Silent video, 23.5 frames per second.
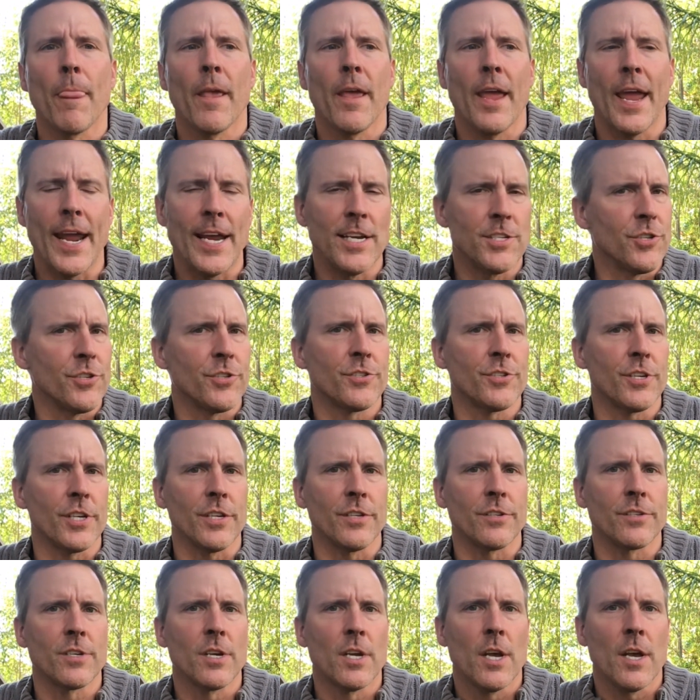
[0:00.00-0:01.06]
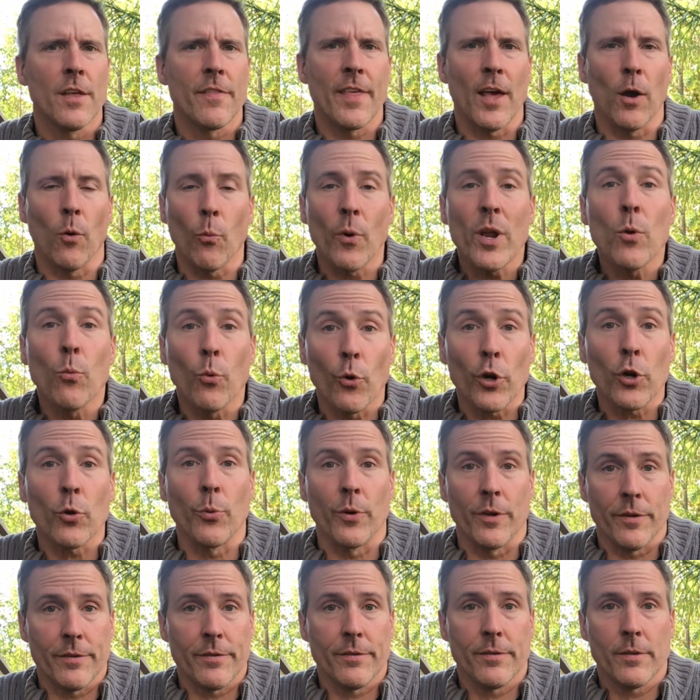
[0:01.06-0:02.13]
agencies that we work
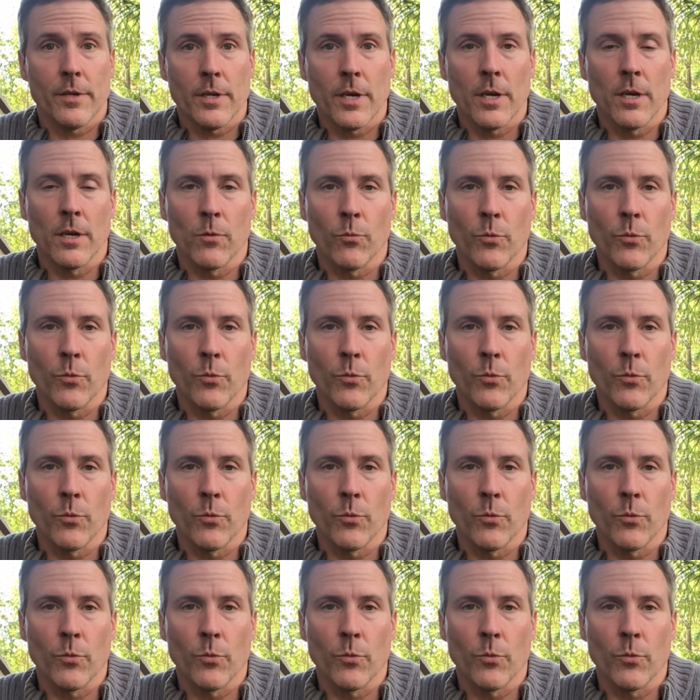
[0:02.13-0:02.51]
with uh,